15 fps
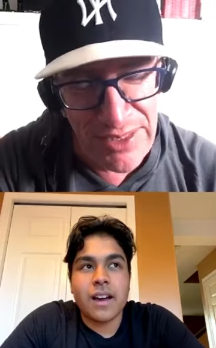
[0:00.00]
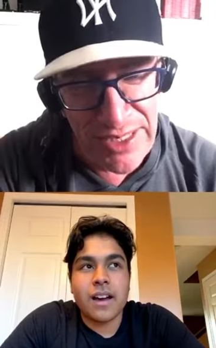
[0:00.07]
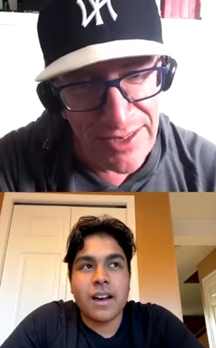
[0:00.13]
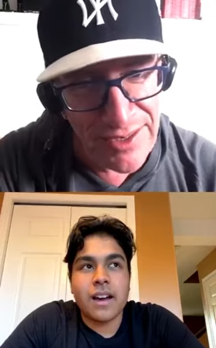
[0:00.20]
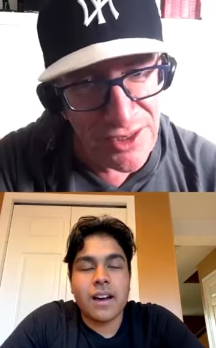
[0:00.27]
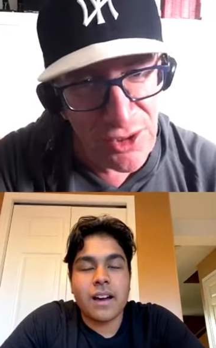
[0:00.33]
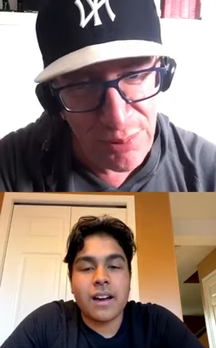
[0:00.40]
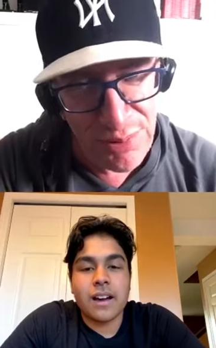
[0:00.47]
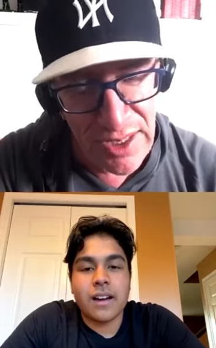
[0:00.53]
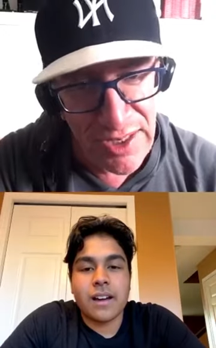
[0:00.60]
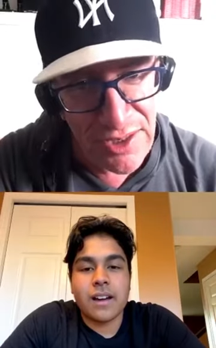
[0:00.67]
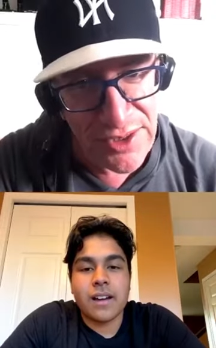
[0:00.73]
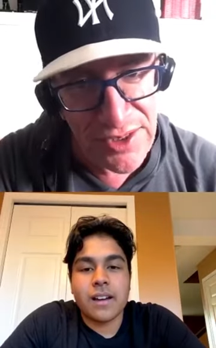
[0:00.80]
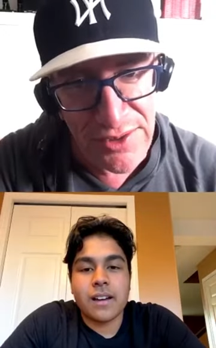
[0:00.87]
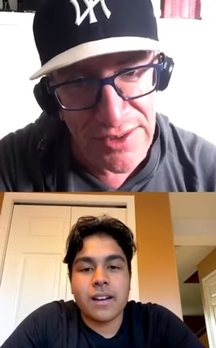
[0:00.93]
Speaker 1: a new player, you're
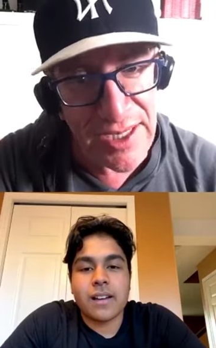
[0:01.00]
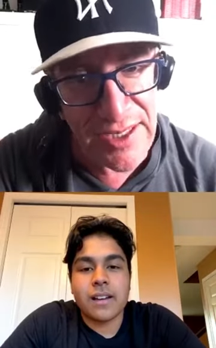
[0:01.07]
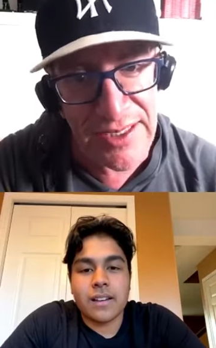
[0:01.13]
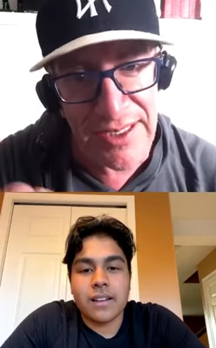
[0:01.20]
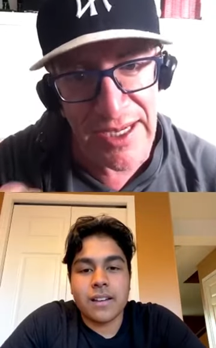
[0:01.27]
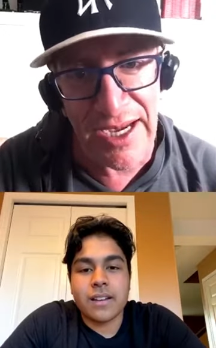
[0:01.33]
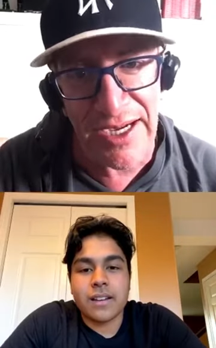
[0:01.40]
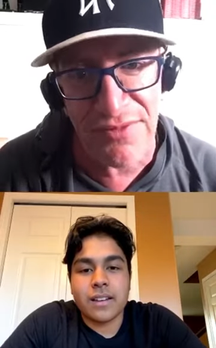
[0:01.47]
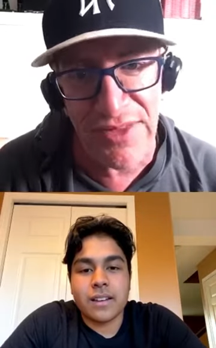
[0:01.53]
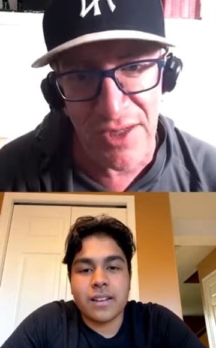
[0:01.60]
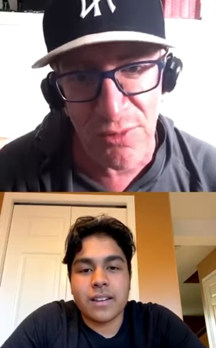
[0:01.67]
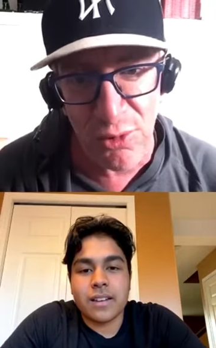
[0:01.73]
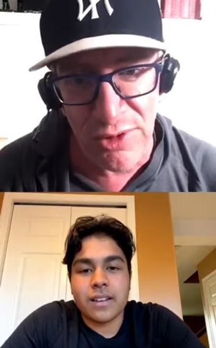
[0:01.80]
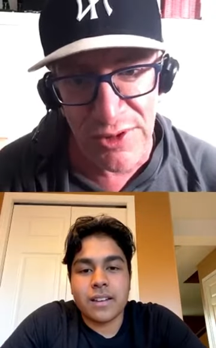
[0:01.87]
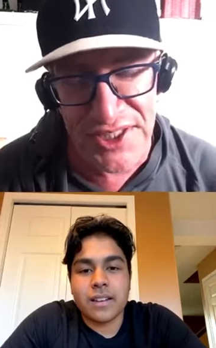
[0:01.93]
not going to have that
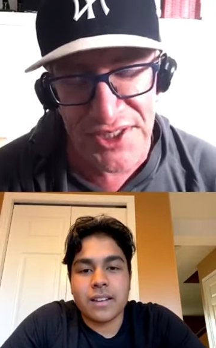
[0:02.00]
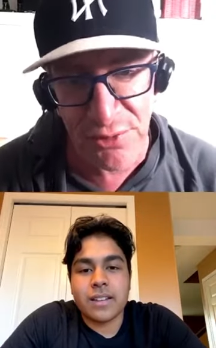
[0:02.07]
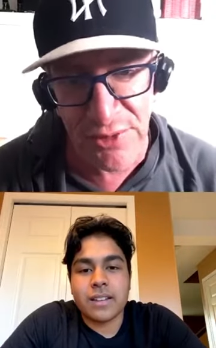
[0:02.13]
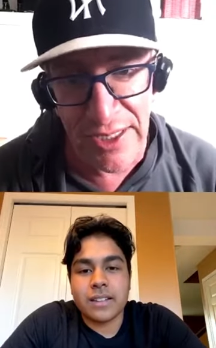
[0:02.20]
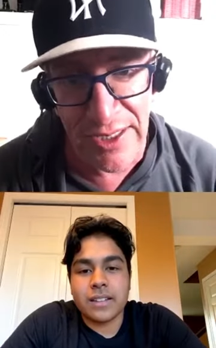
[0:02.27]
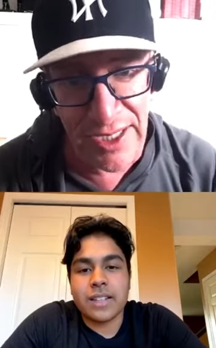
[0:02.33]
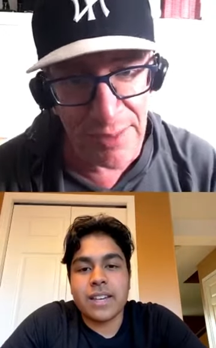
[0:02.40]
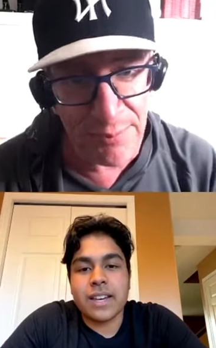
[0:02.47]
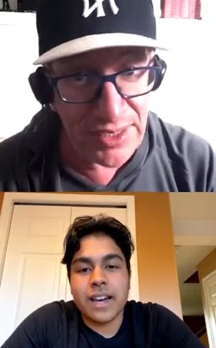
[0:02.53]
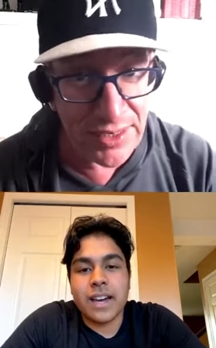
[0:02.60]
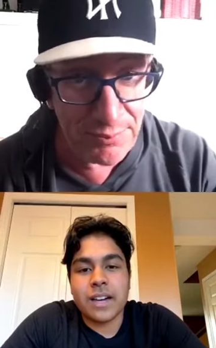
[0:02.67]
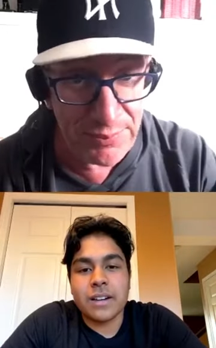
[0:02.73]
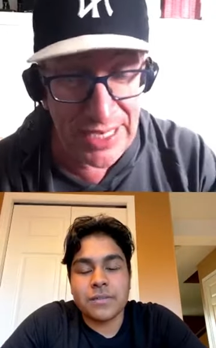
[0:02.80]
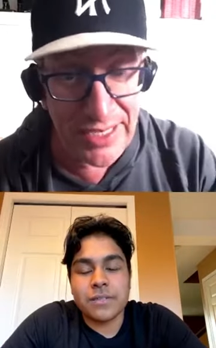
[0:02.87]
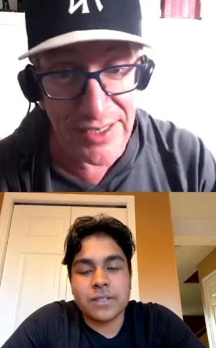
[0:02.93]
role straight up. But
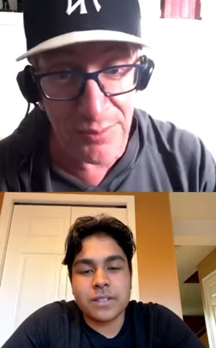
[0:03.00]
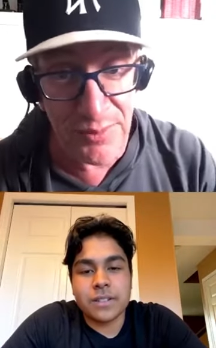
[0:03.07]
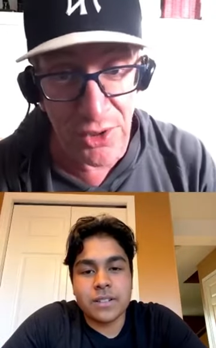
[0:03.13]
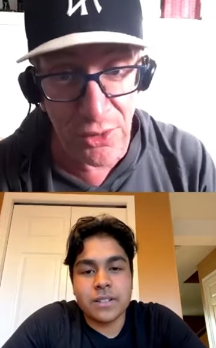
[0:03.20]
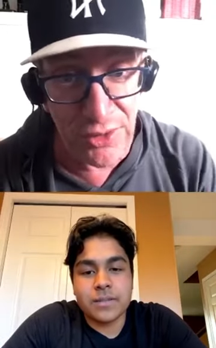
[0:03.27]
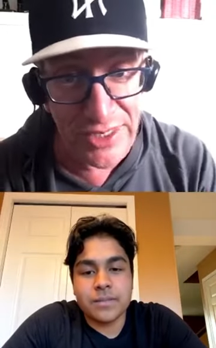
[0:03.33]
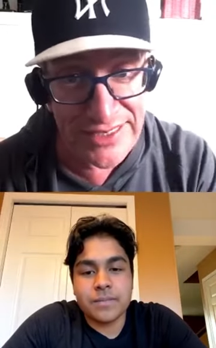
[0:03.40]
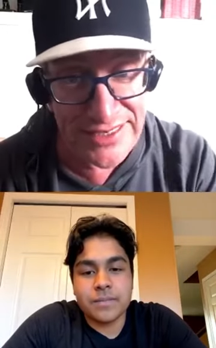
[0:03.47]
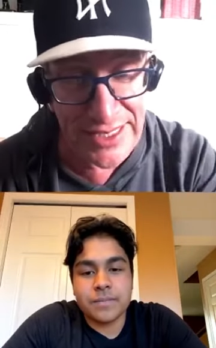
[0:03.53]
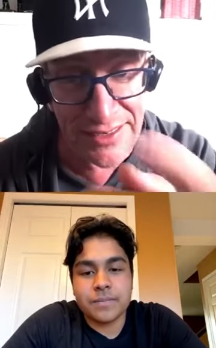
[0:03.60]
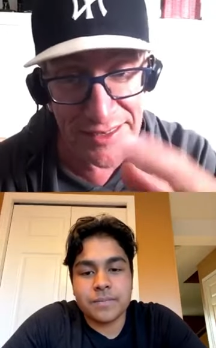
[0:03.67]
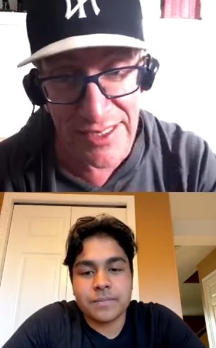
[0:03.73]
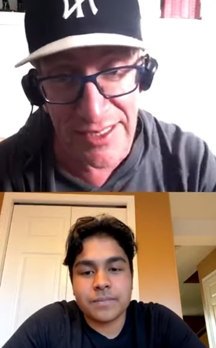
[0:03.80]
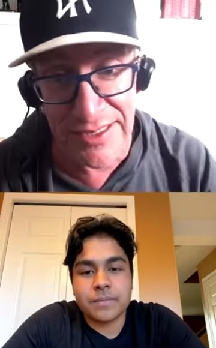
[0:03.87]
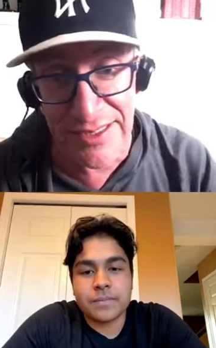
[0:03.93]
back in McCoy, is that the
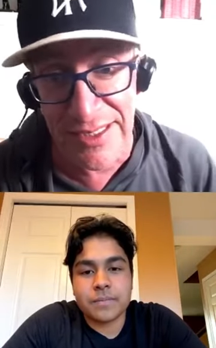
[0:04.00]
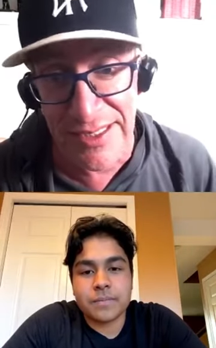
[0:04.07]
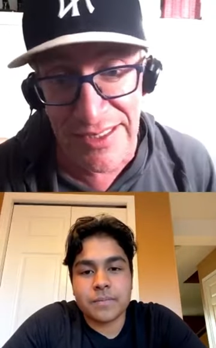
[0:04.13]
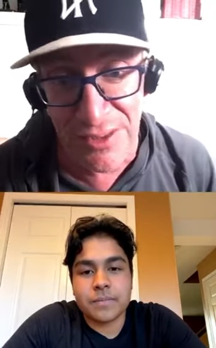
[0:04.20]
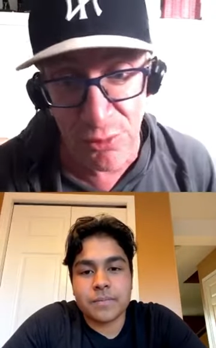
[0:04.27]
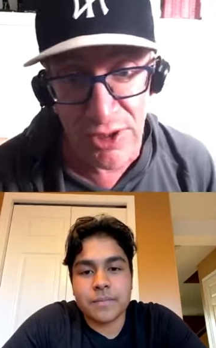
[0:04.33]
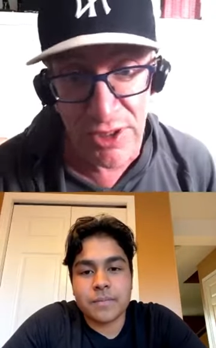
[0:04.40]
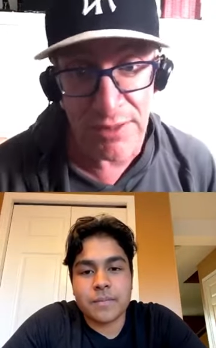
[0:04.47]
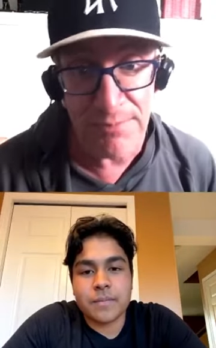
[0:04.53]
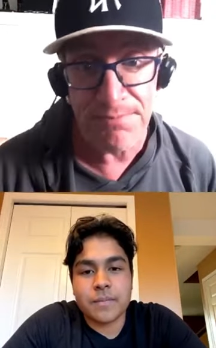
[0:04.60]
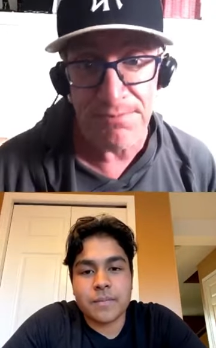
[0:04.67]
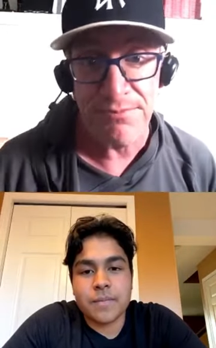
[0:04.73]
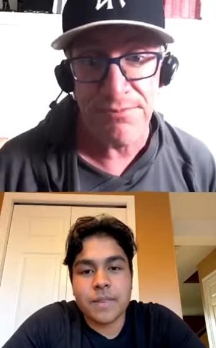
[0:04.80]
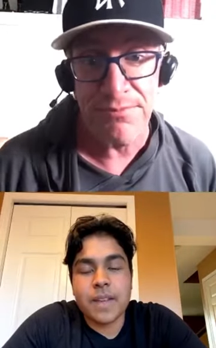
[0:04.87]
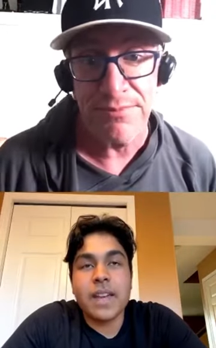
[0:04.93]
kind of guy you were?
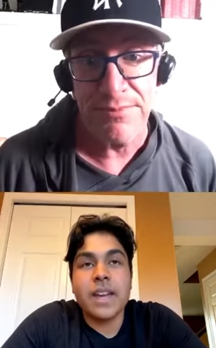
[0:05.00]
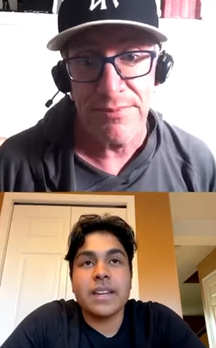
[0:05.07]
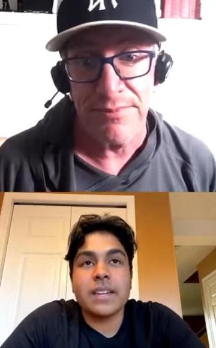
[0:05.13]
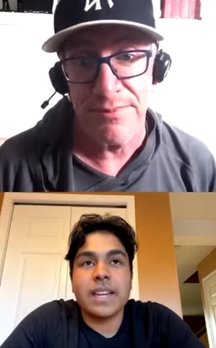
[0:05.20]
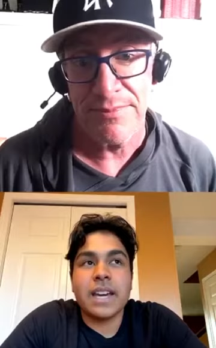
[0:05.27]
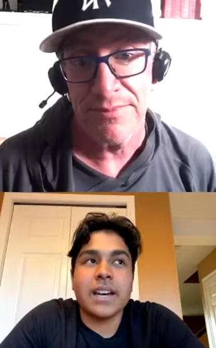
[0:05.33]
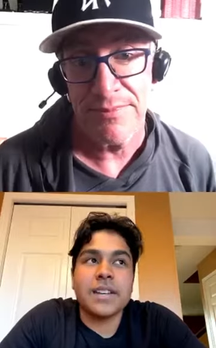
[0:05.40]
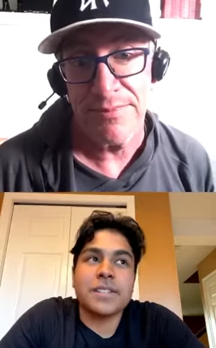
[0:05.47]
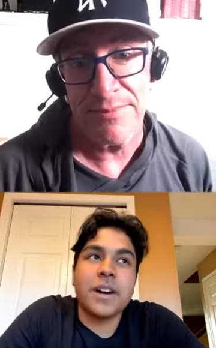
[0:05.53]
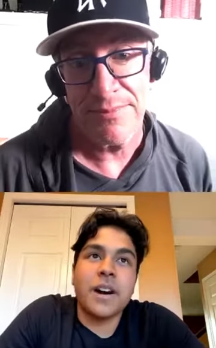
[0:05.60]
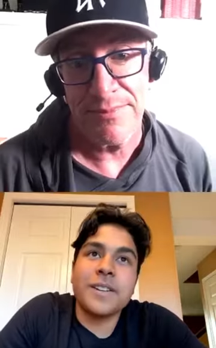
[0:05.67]
Speaker 2: Yeah, so I was